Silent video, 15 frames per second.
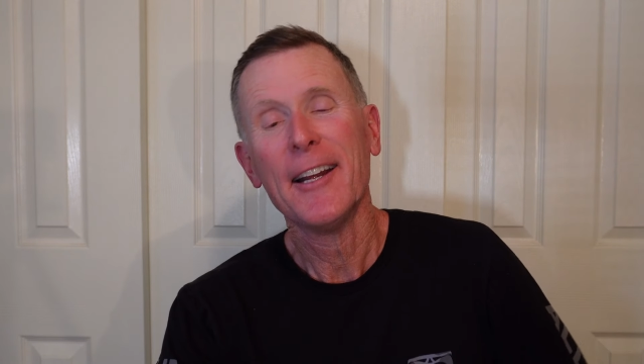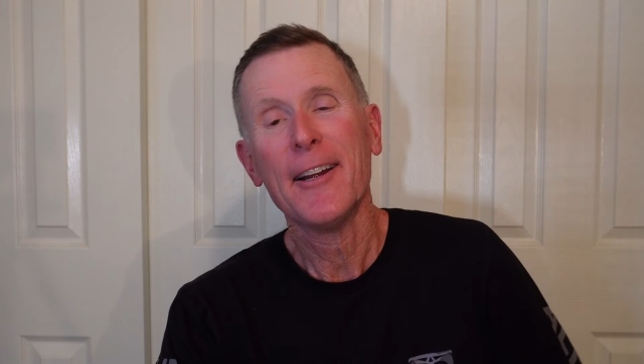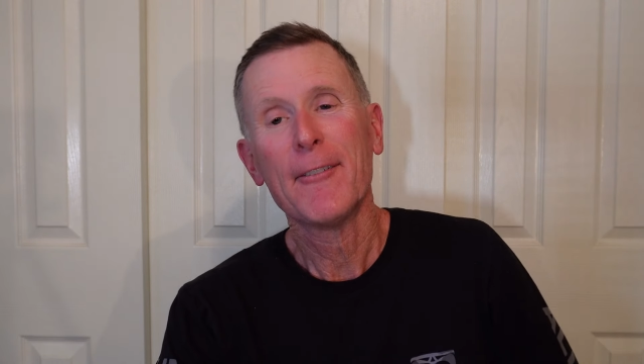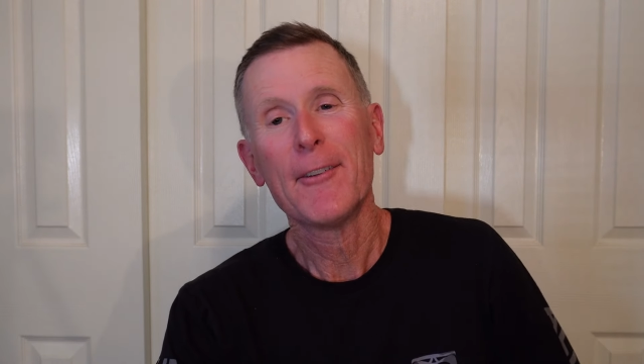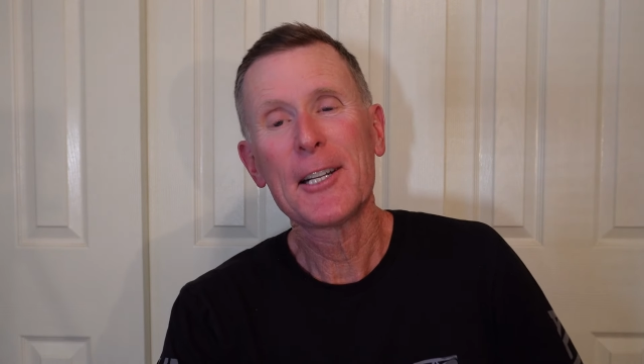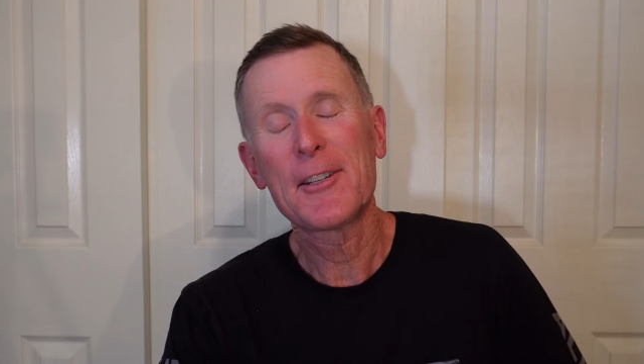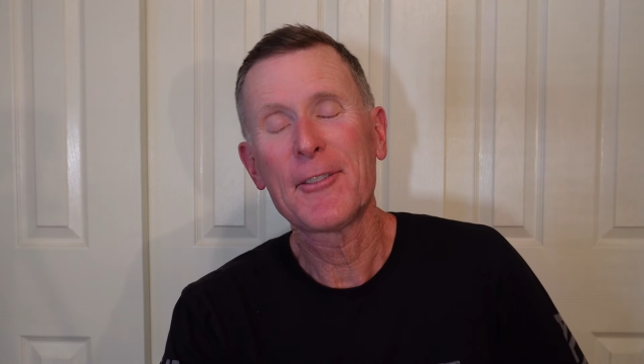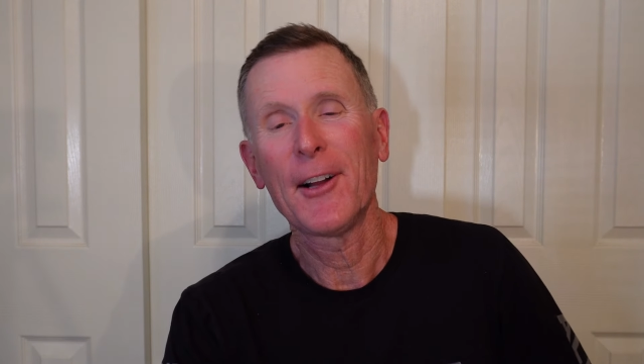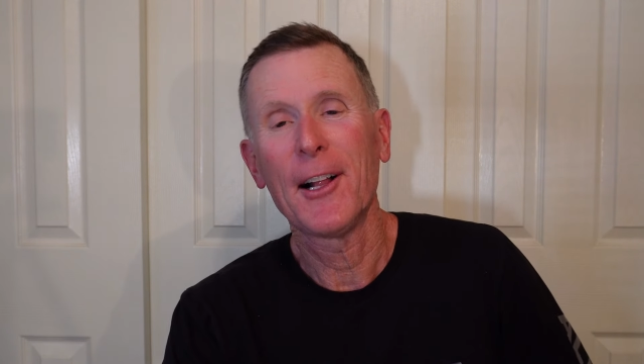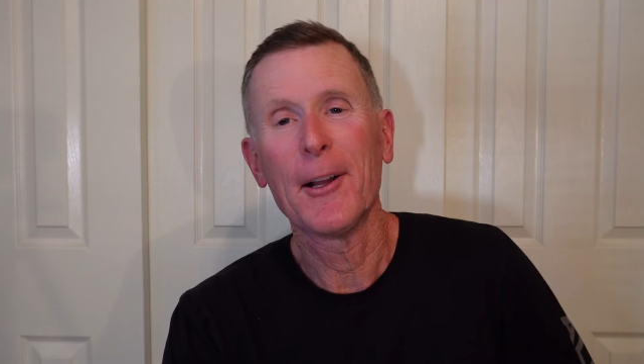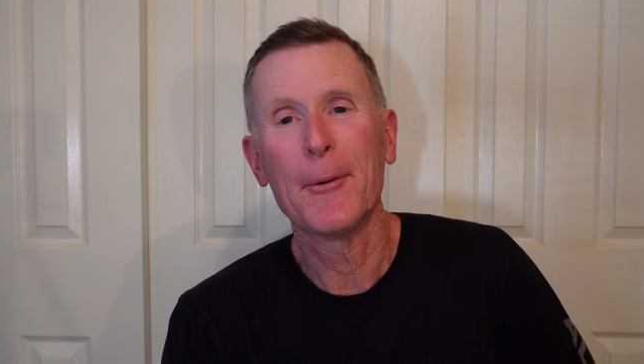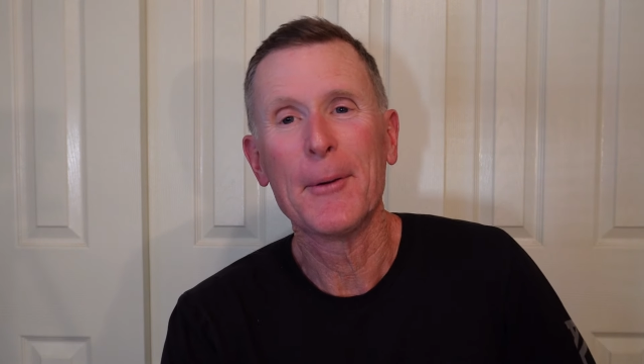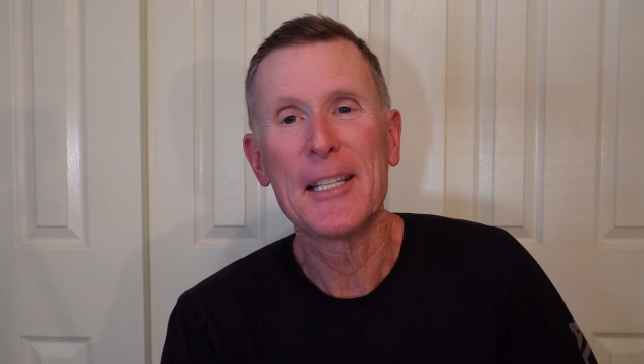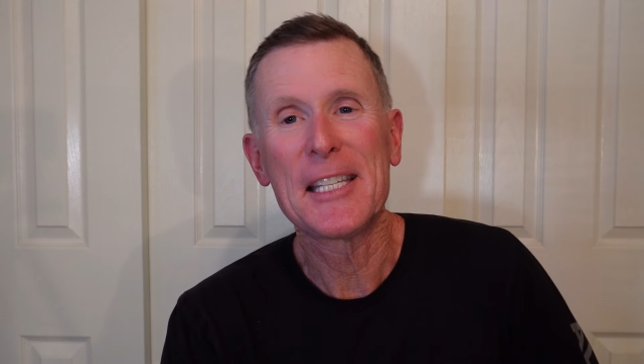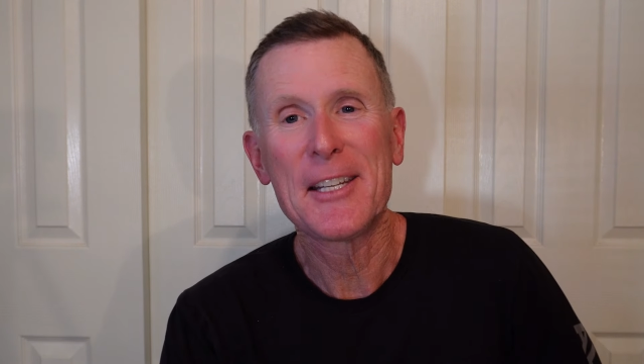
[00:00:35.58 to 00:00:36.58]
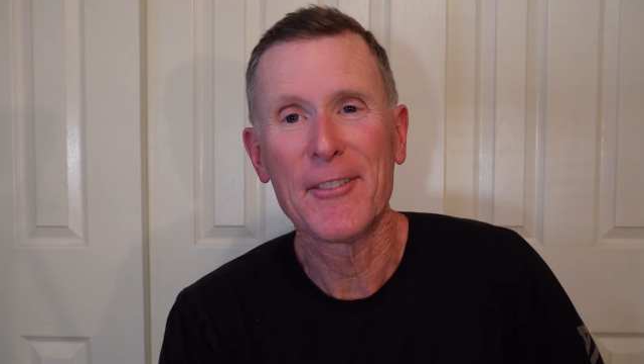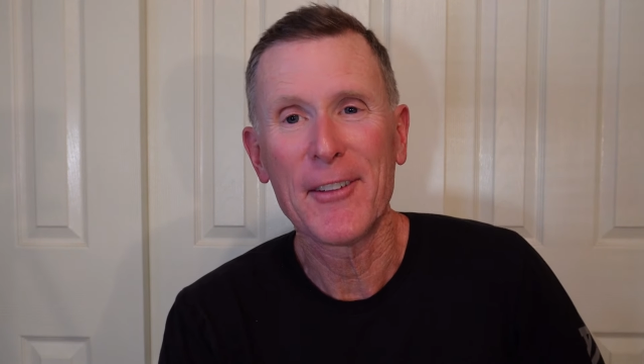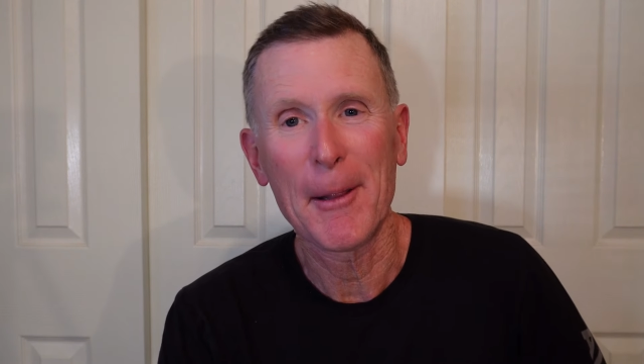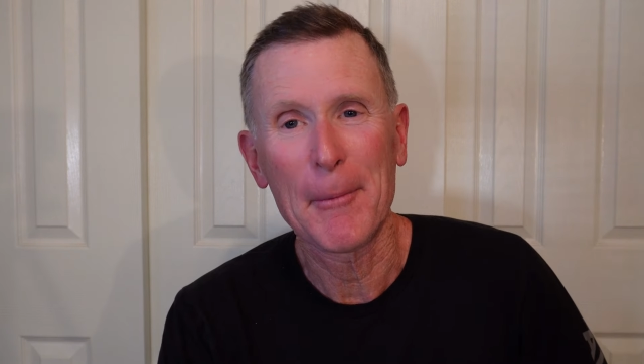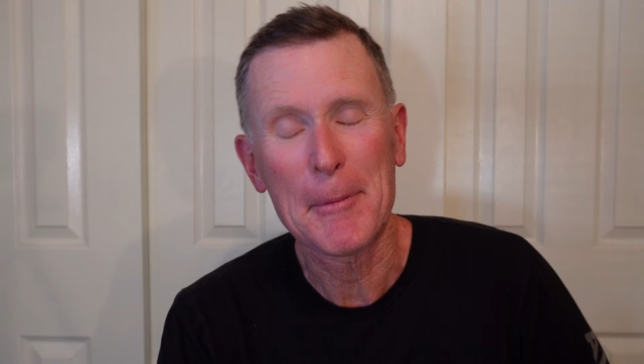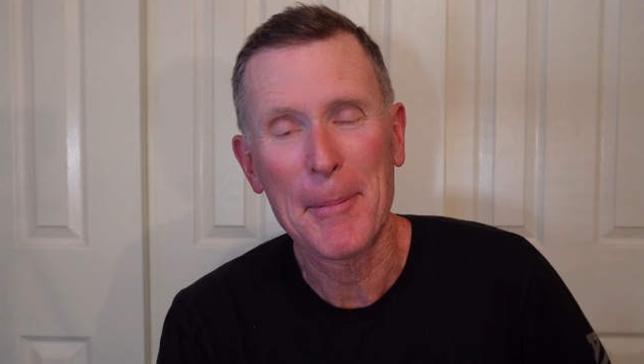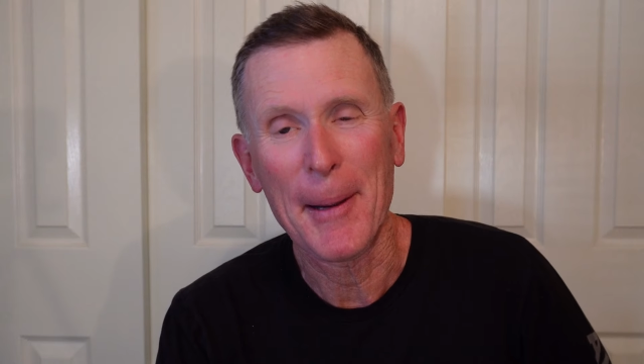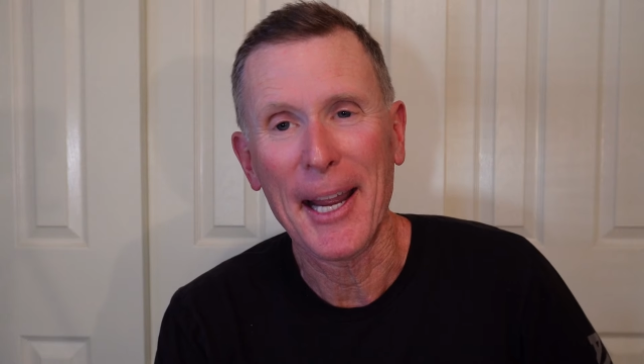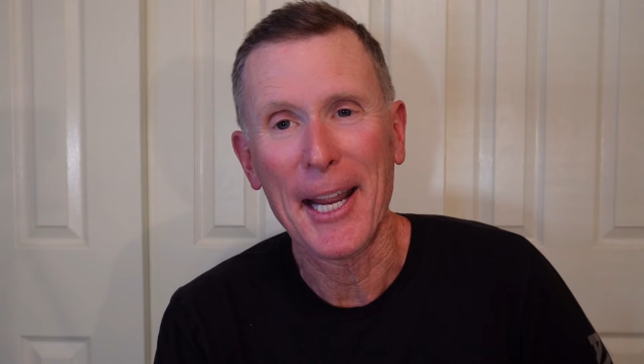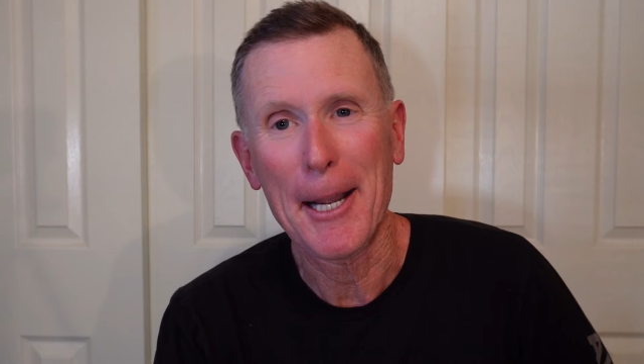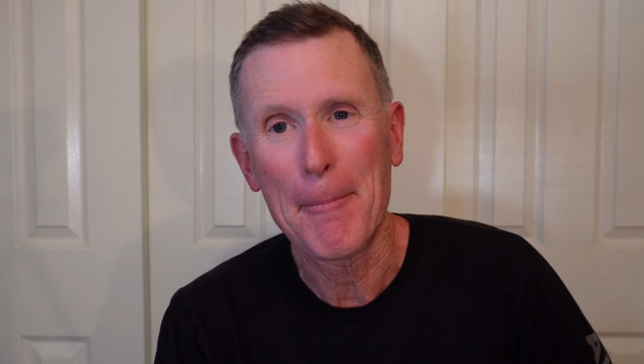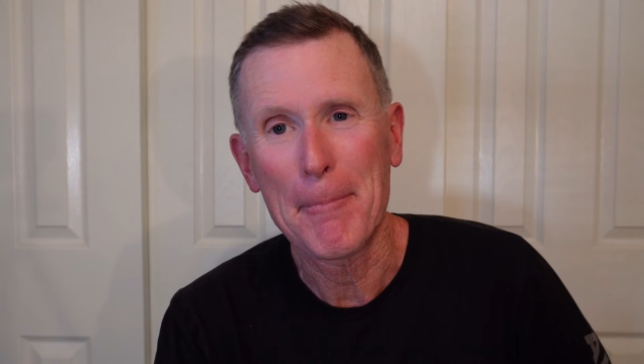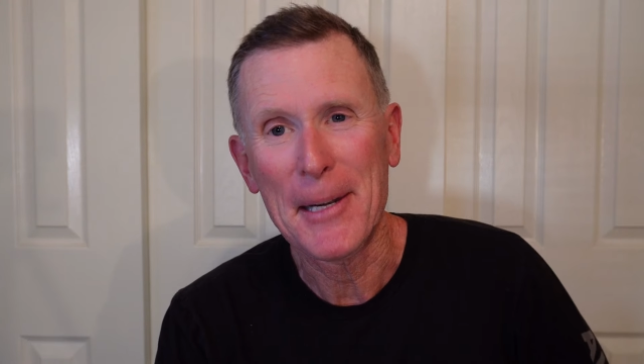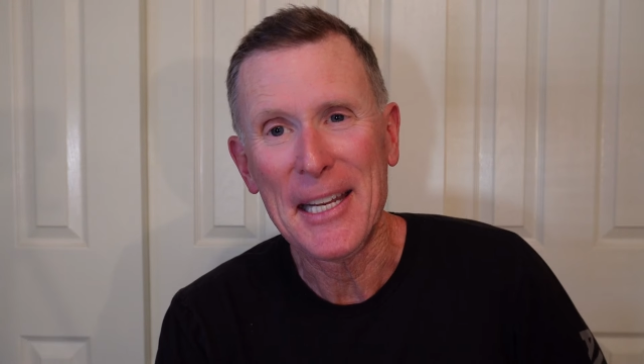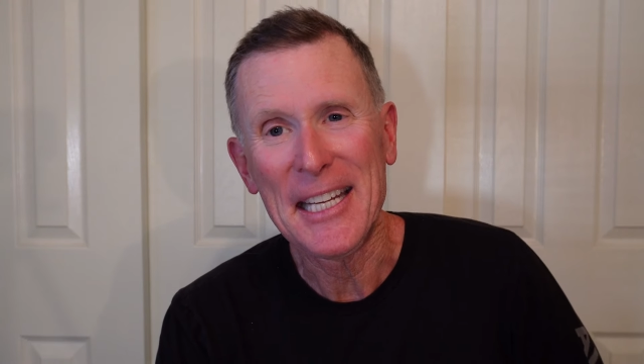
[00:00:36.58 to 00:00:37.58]
First of all, it was developed by a
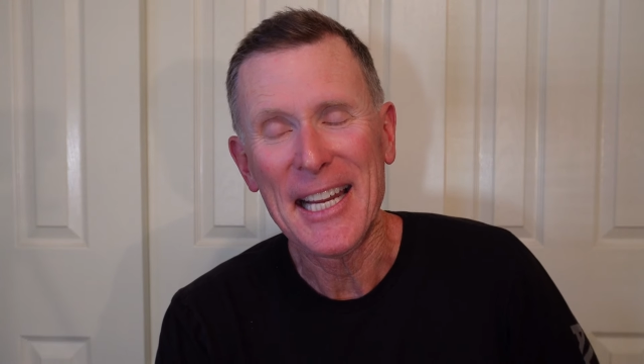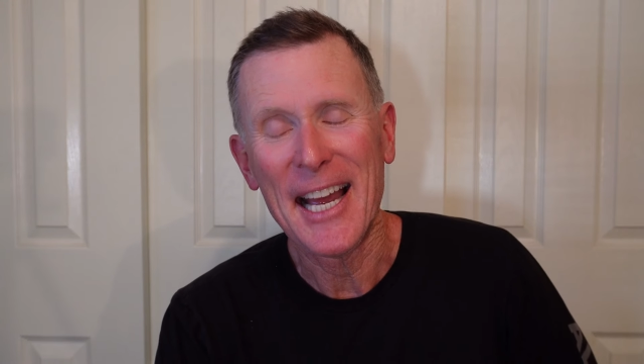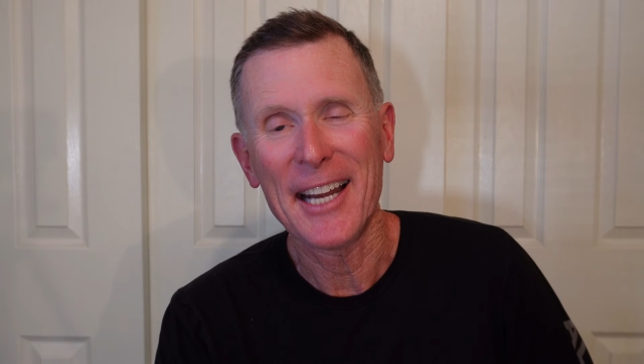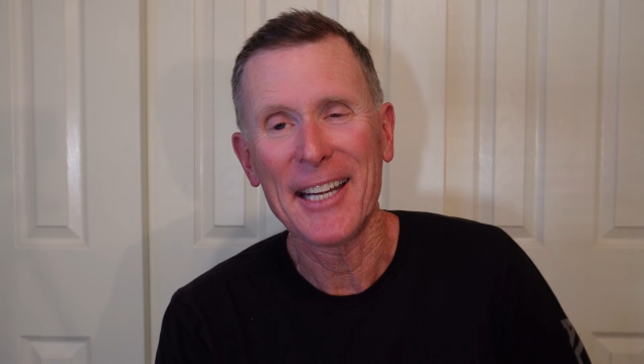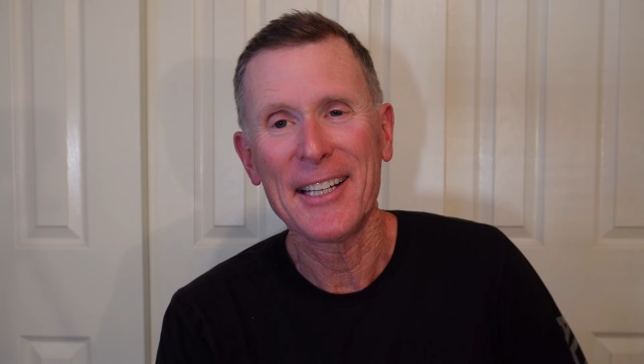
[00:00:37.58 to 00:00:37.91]
company down